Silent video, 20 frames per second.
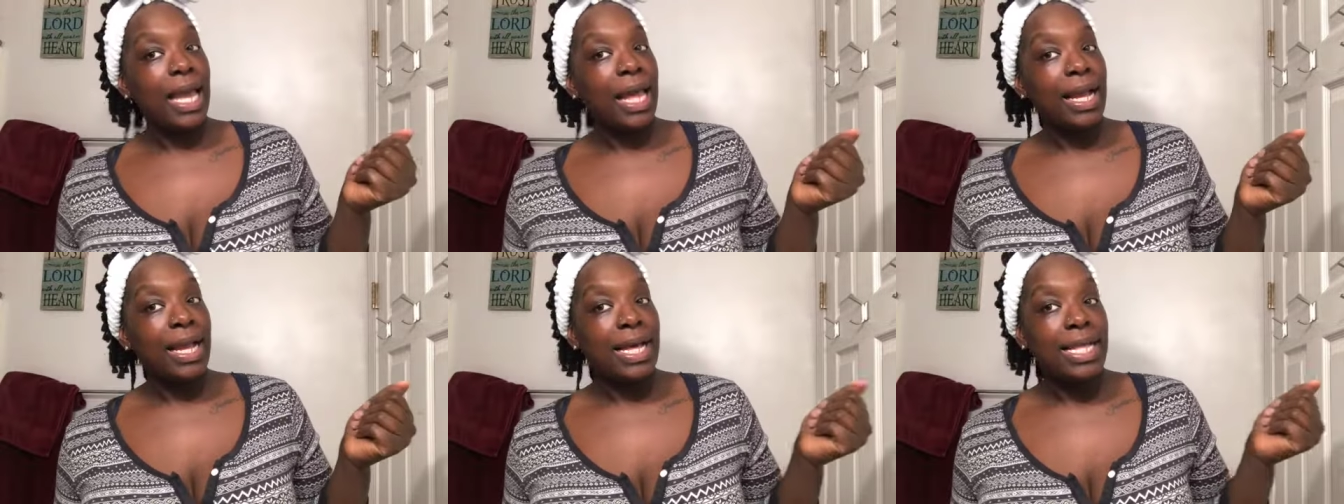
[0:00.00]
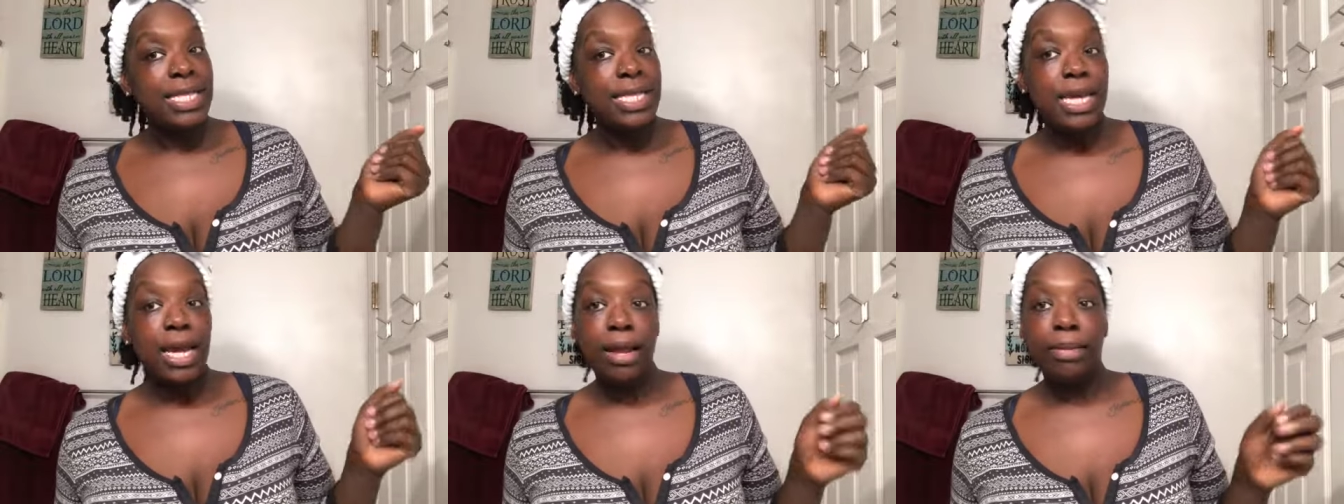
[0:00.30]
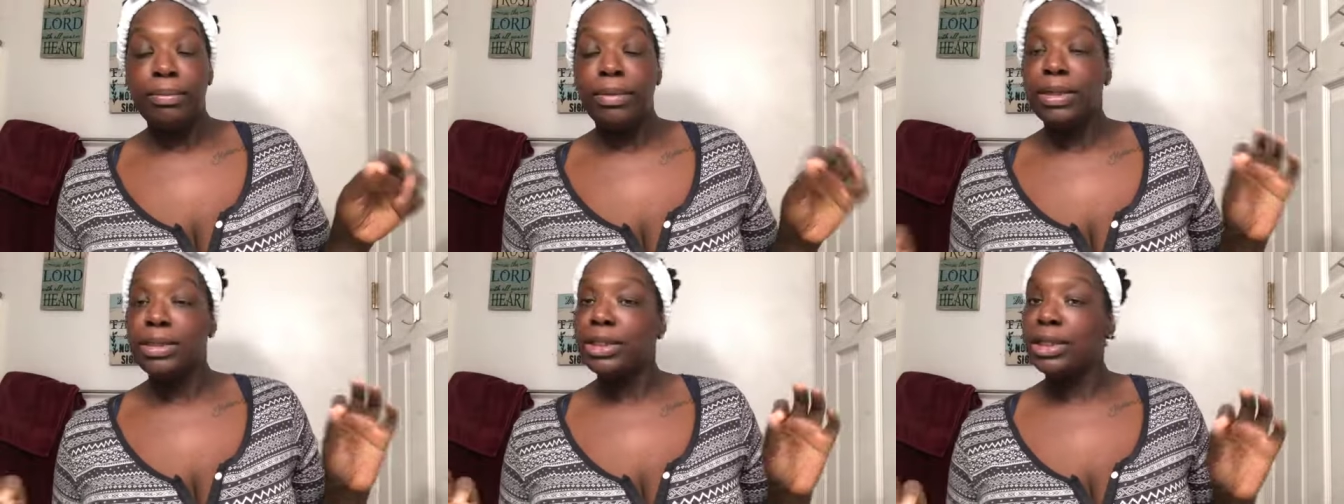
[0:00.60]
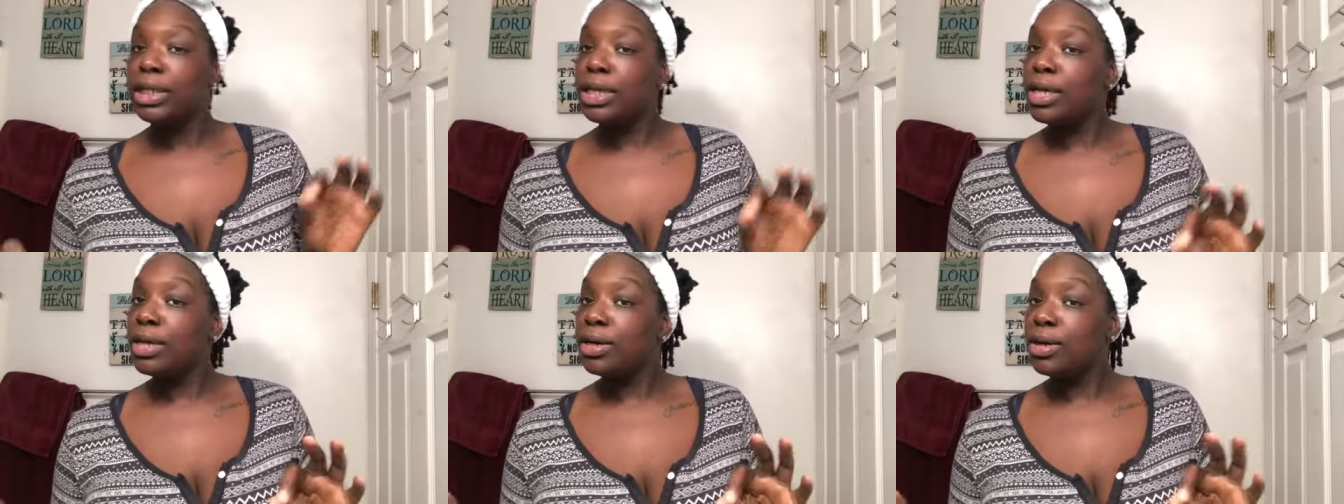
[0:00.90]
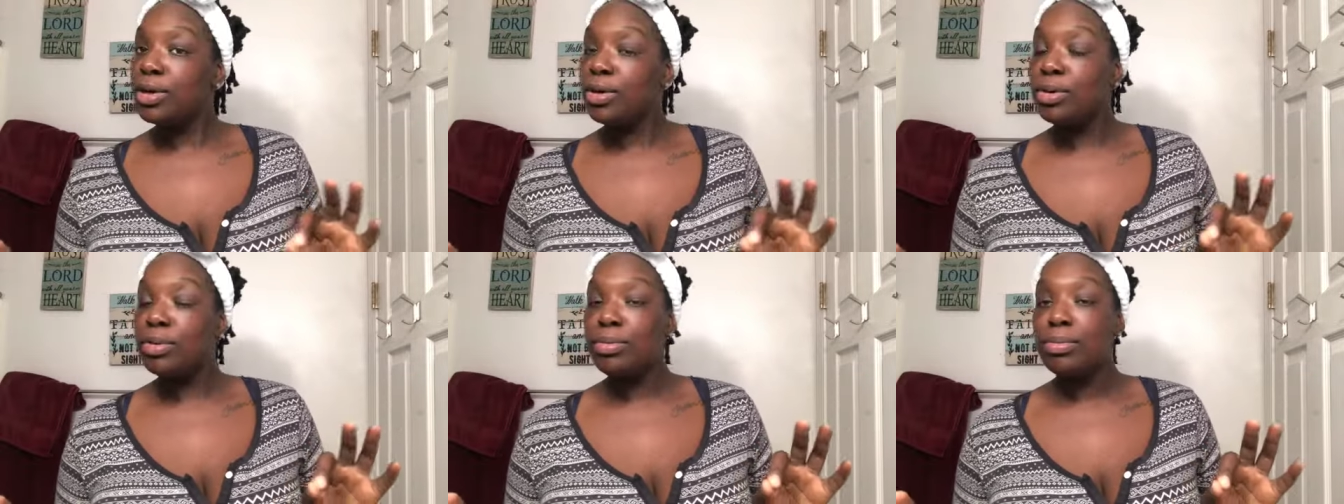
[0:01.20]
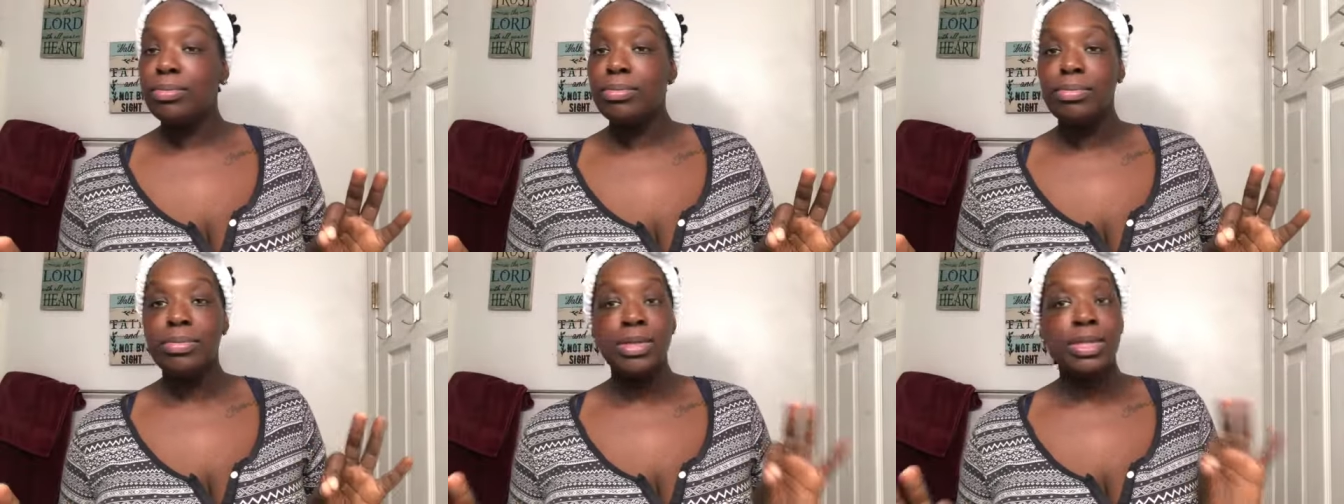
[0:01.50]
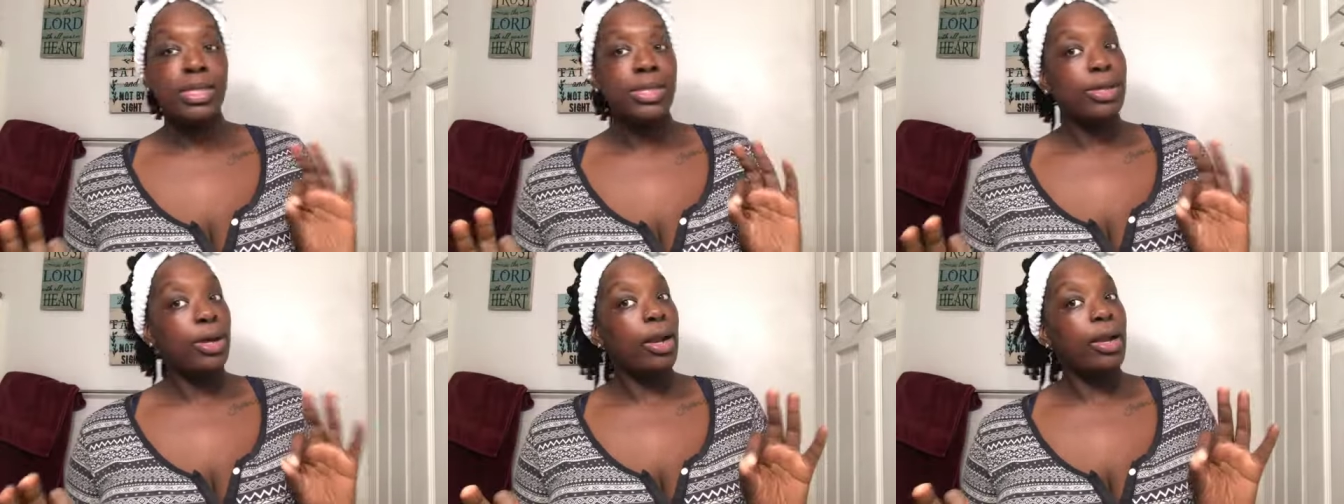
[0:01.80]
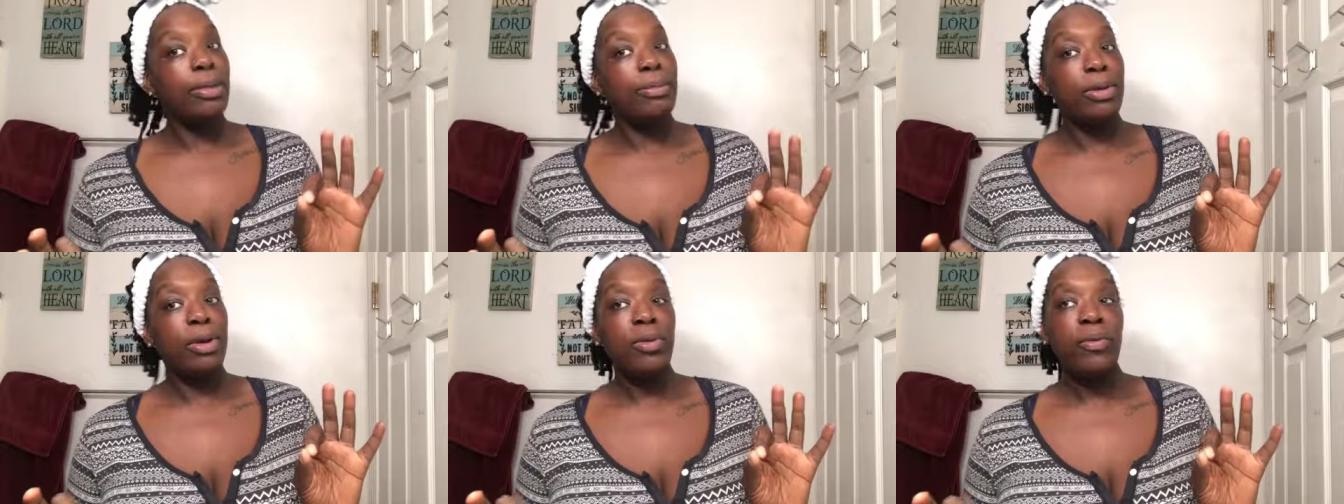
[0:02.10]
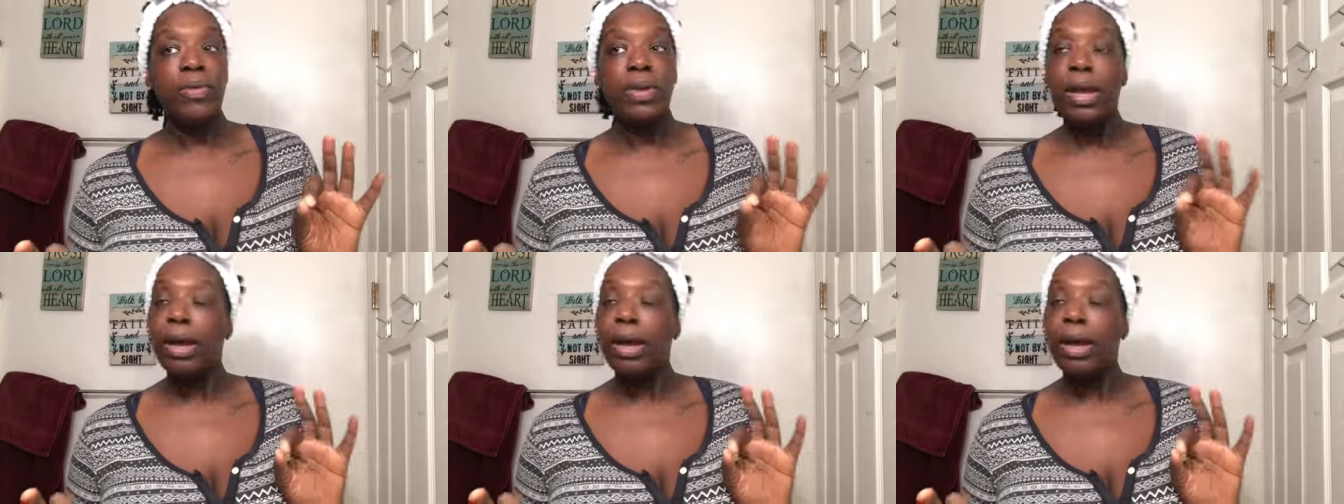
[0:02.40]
I got time to chill, start a movie.